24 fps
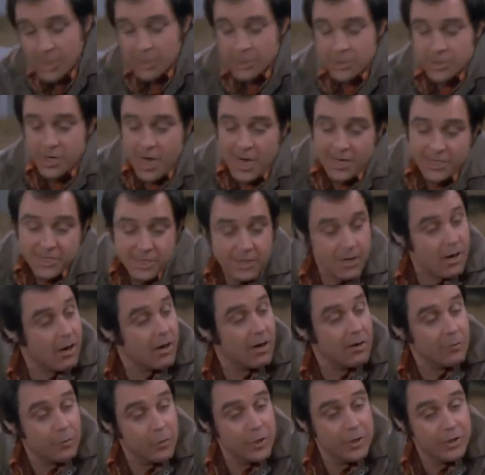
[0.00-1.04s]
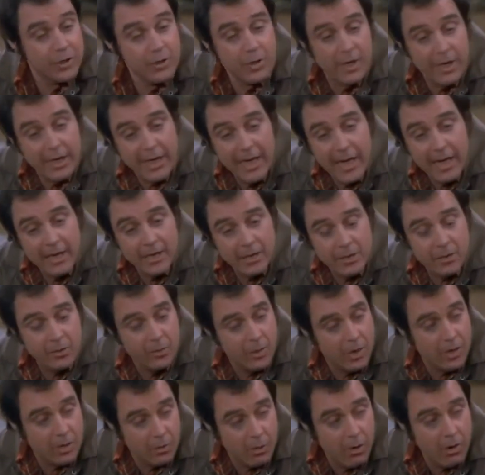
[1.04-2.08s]
Chances are, if we do it again, you
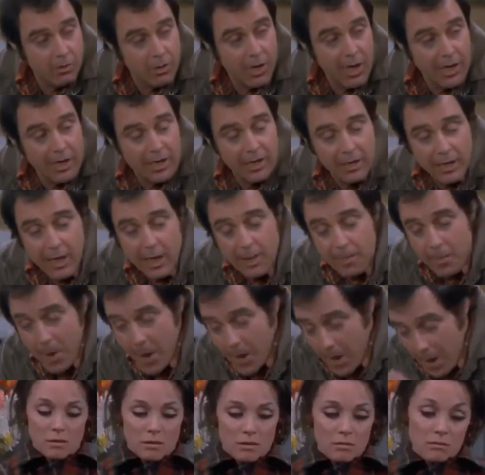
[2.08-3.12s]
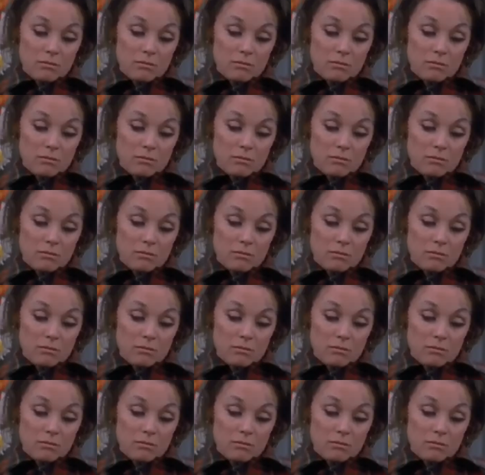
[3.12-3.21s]
won't like it any better.